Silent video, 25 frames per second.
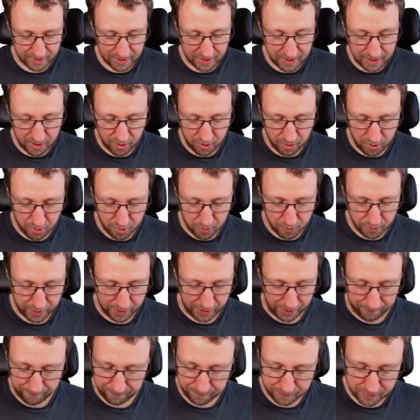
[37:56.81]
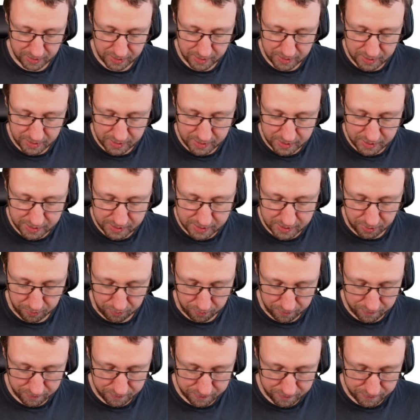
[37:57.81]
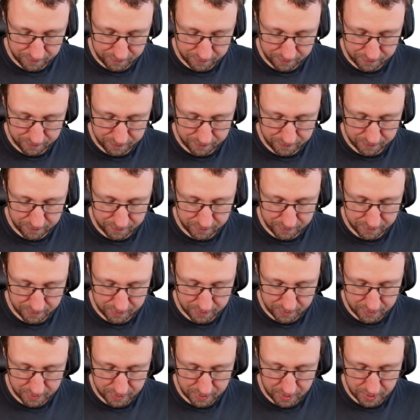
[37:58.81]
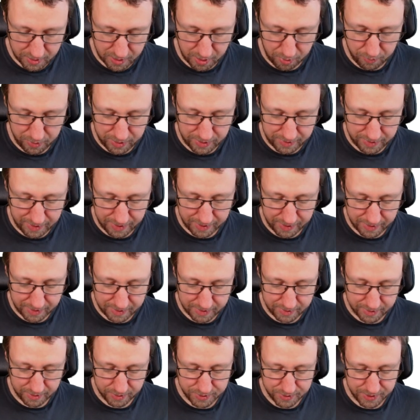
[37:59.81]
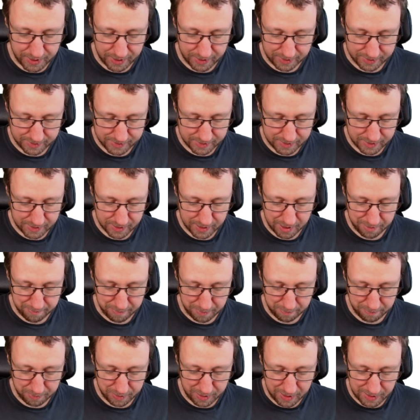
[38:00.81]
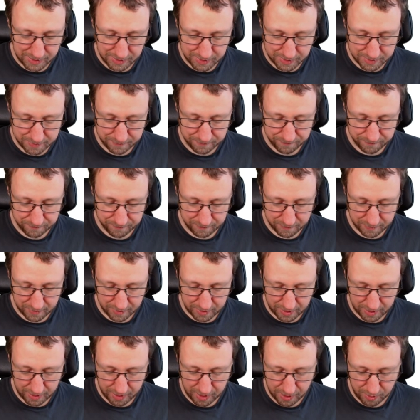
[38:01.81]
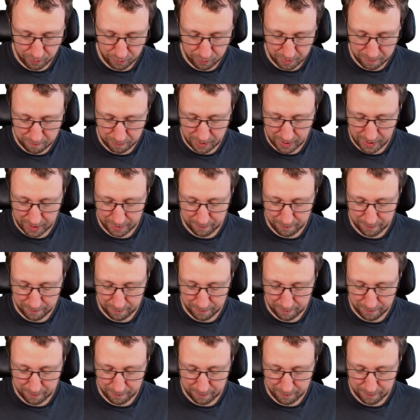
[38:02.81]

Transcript: Okay. So, now we take the channels gamma plus and we apply a